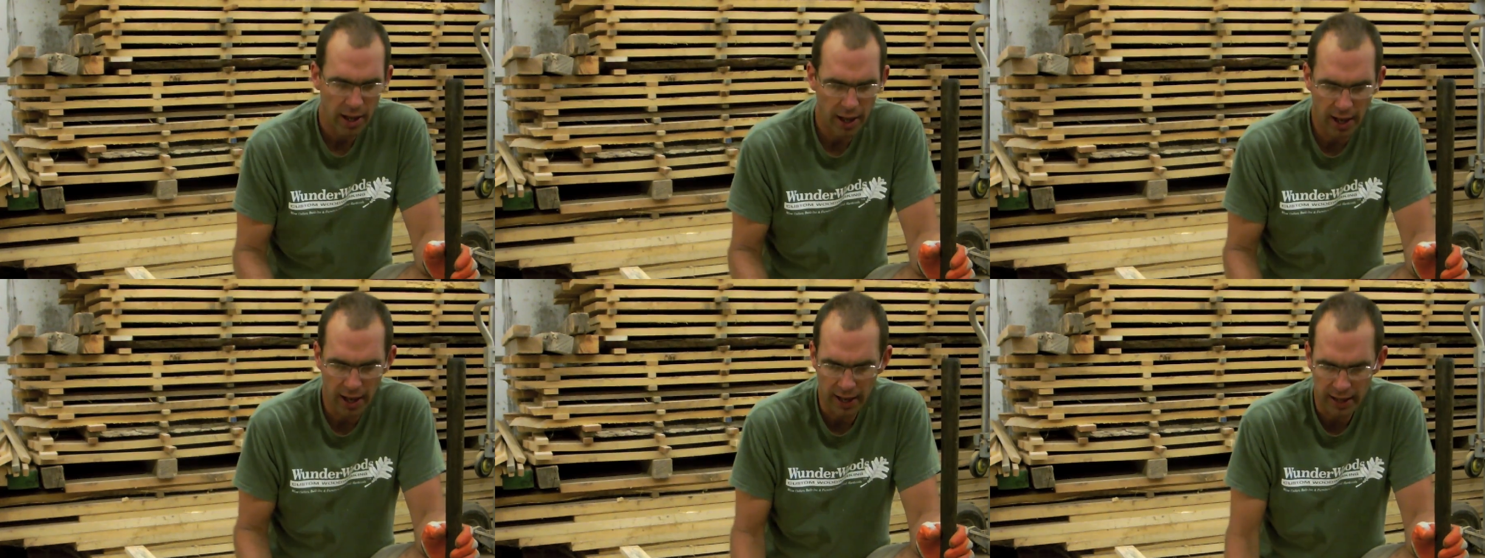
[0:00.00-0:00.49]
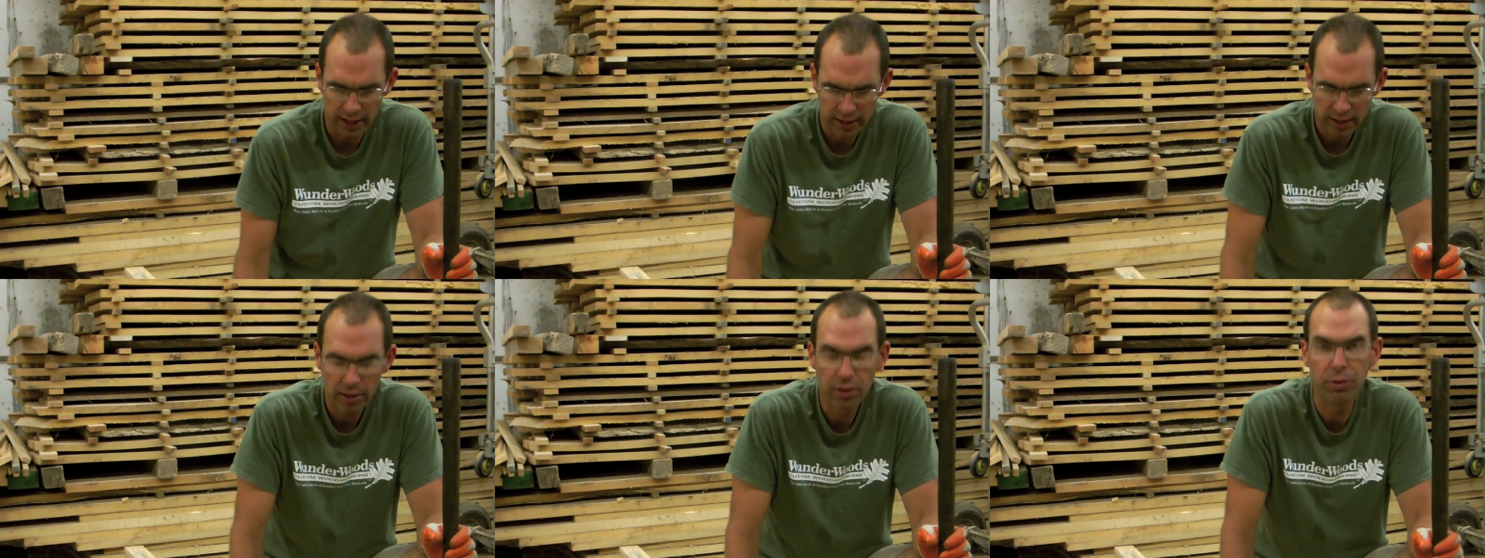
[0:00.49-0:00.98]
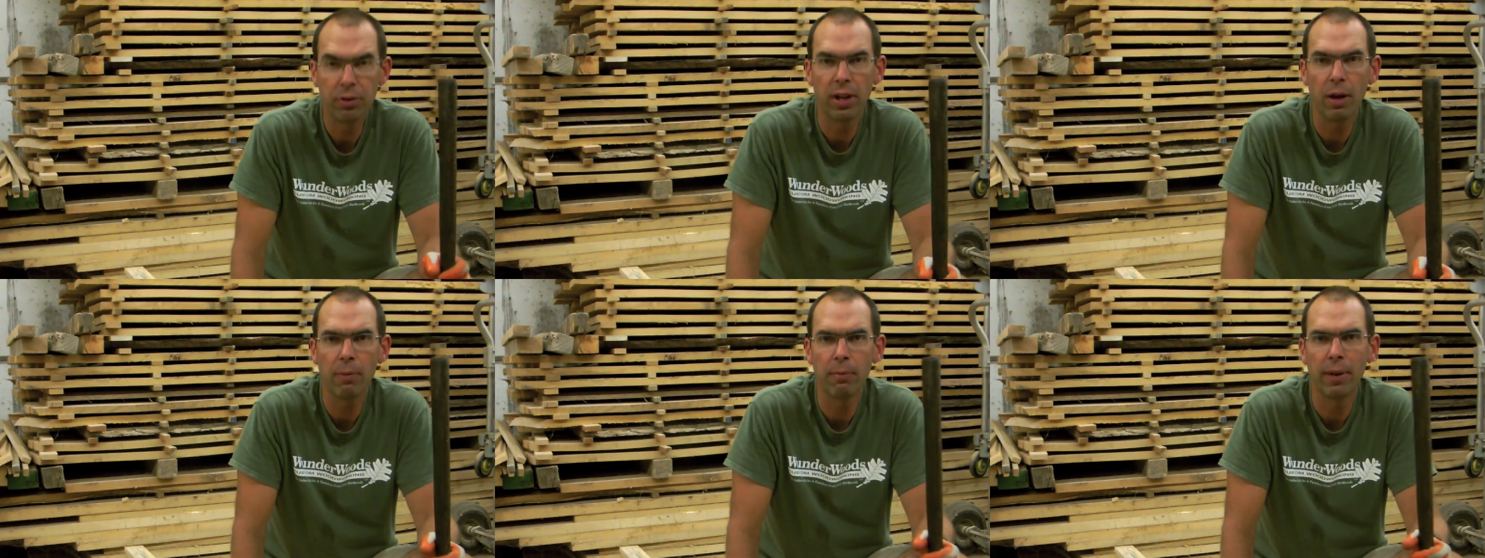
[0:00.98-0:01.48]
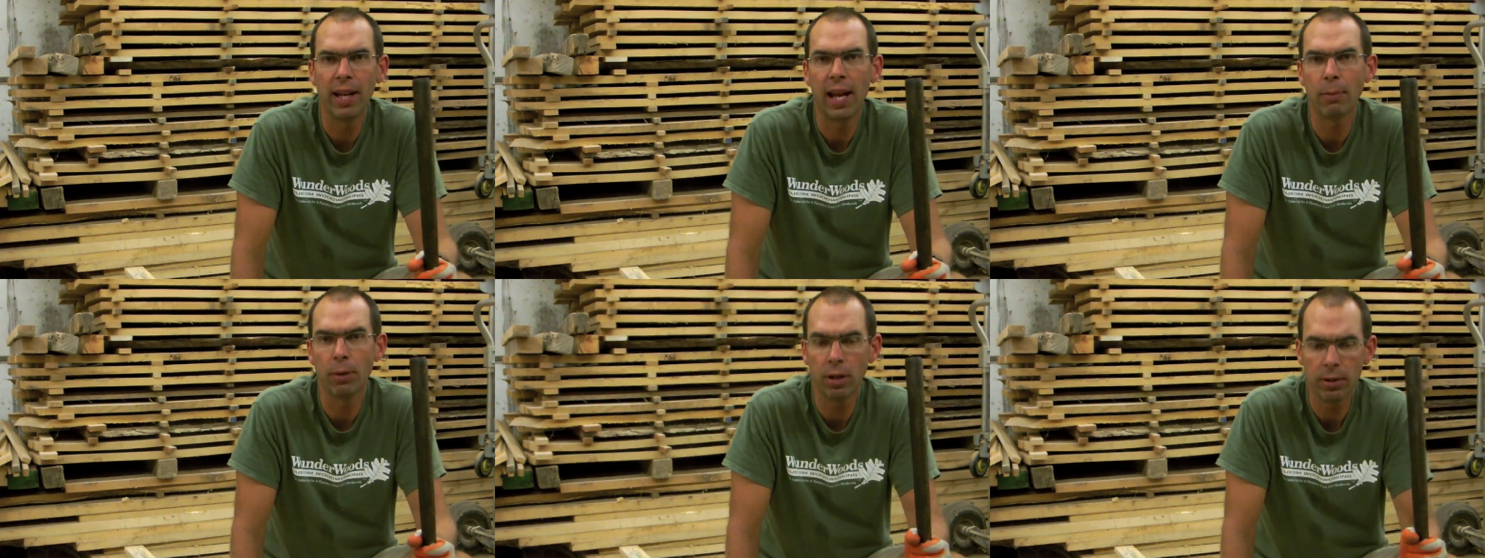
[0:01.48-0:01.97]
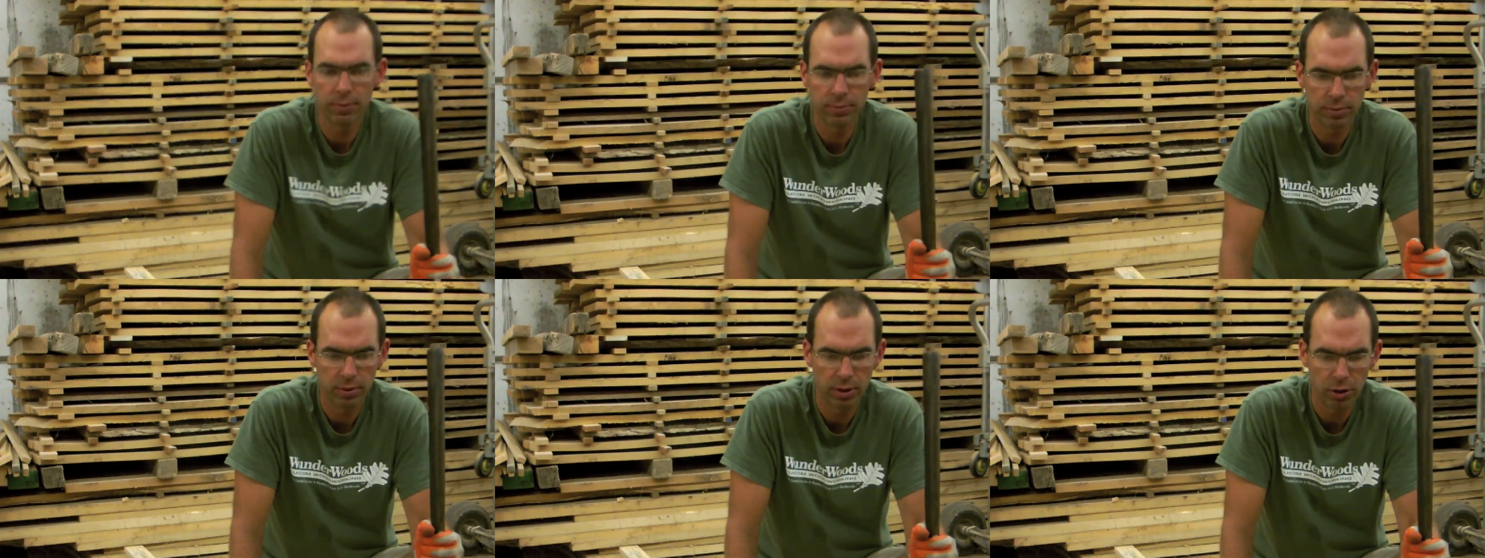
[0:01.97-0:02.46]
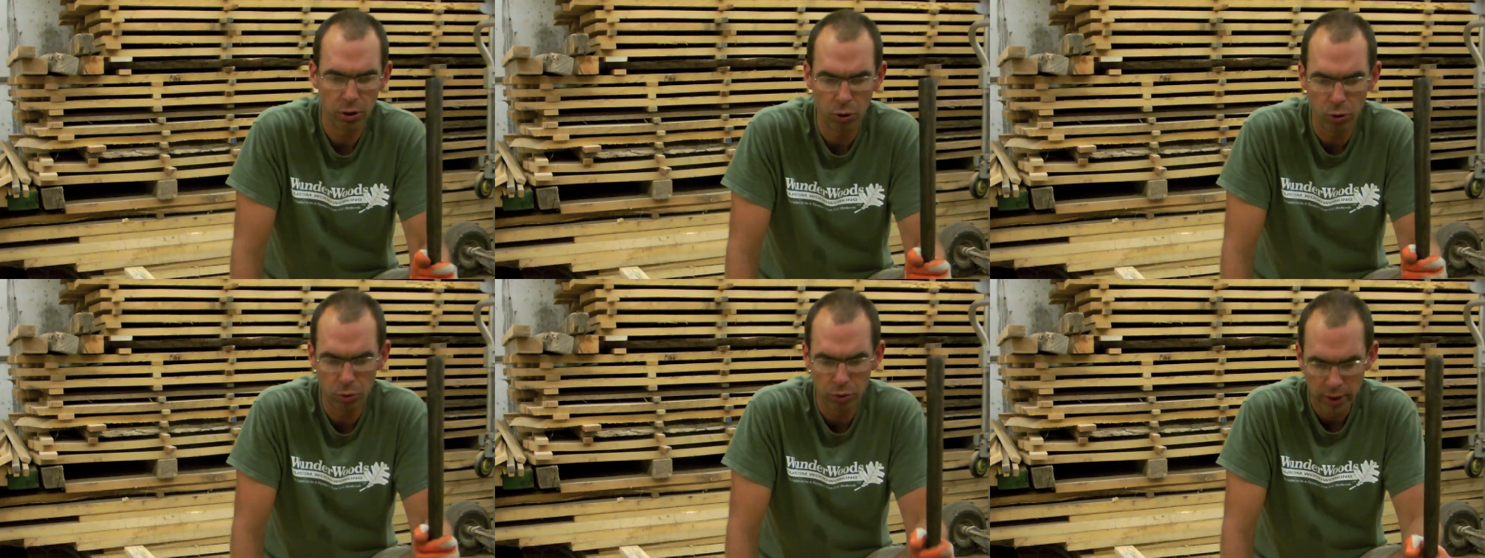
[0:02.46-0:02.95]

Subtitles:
Through the help of my neighbor, who